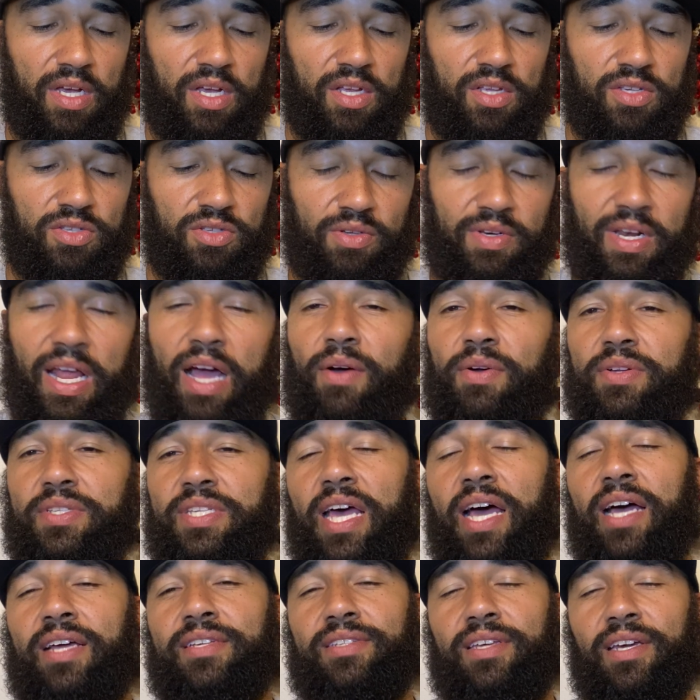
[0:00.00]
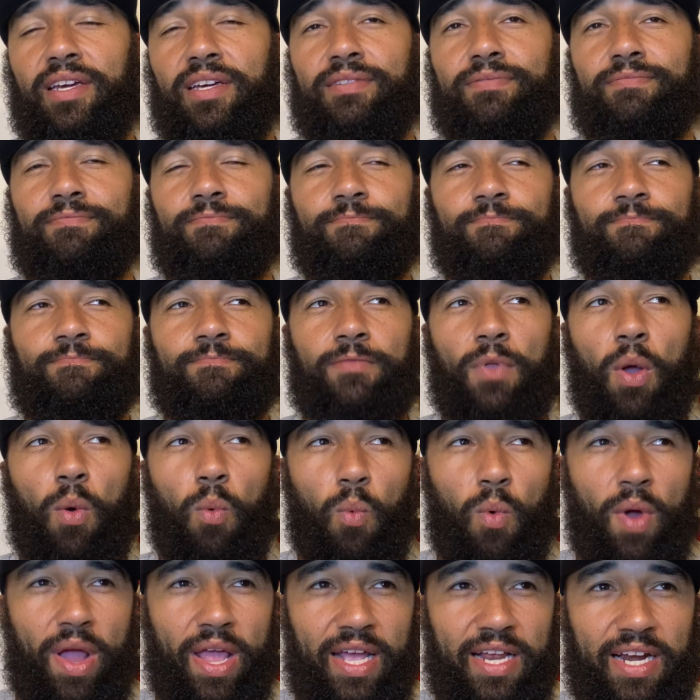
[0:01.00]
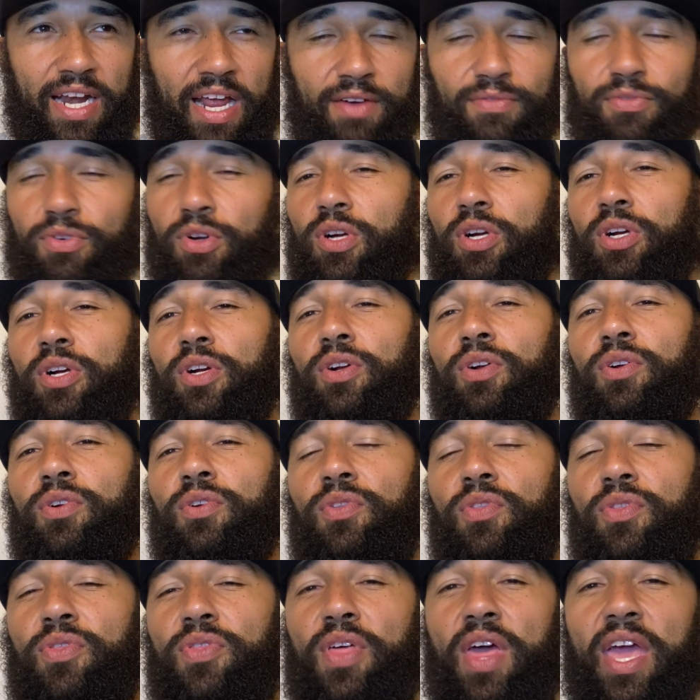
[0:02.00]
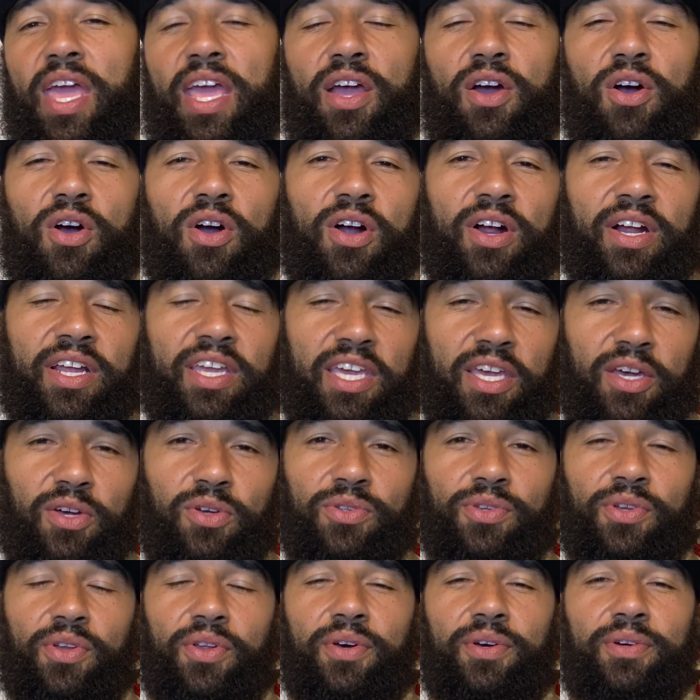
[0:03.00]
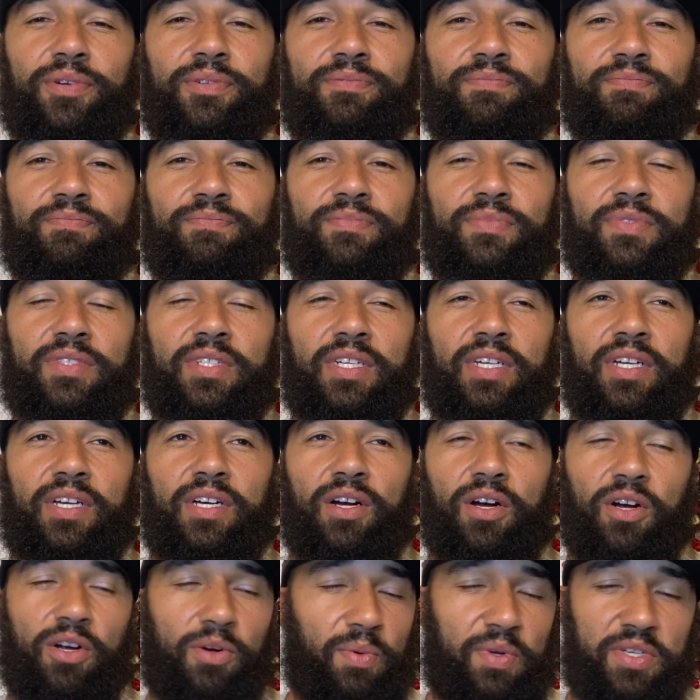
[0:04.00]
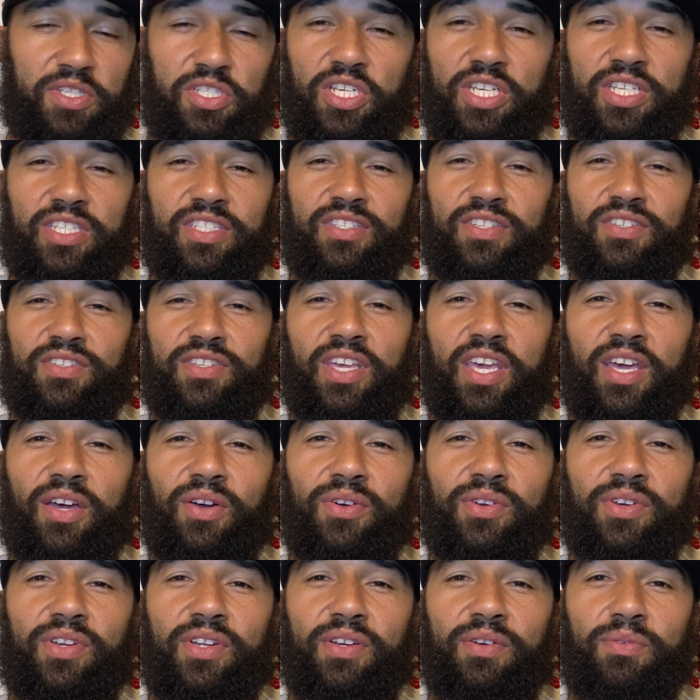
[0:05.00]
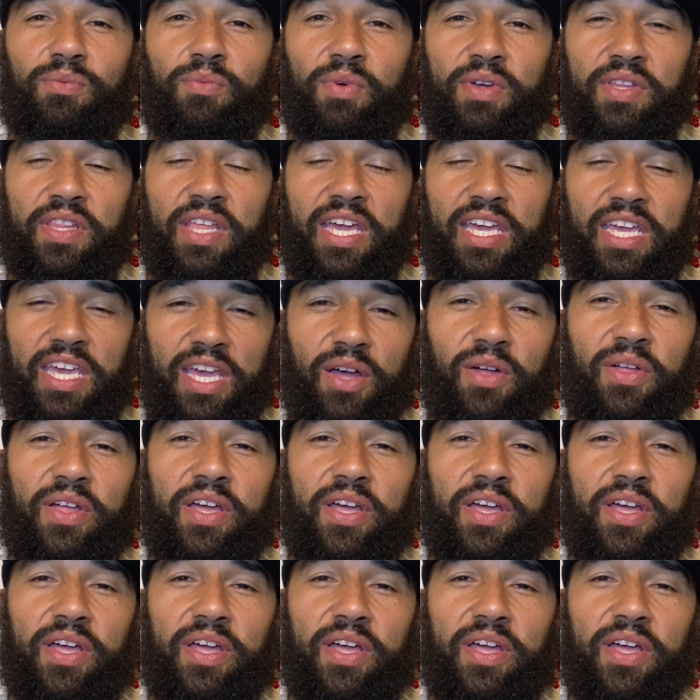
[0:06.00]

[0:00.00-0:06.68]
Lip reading: So now it's asking, whenever they are killed, or when Jesus is killed, when they kill